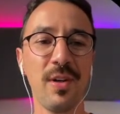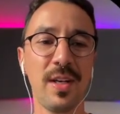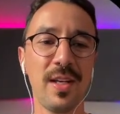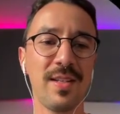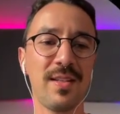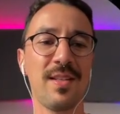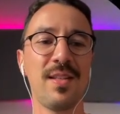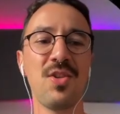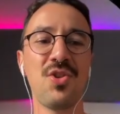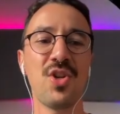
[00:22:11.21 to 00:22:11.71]
He
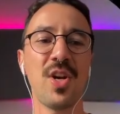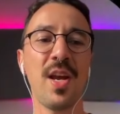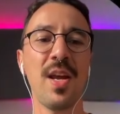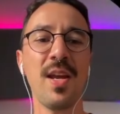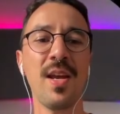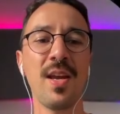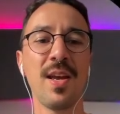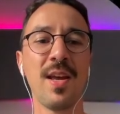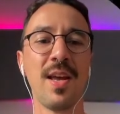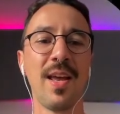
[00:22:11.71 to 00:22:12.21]
is a
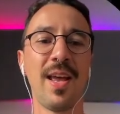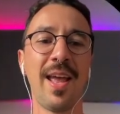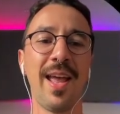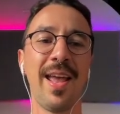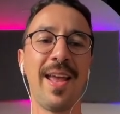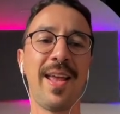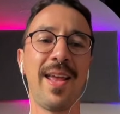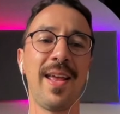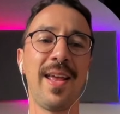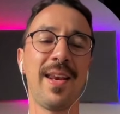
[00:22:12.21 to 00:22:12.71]
DJ
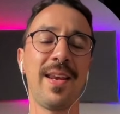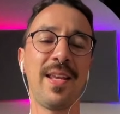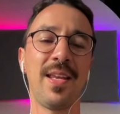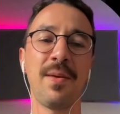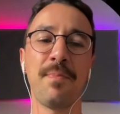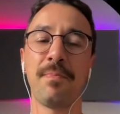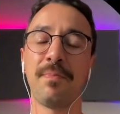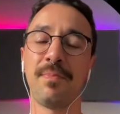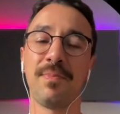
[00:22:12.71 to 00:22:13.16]
and he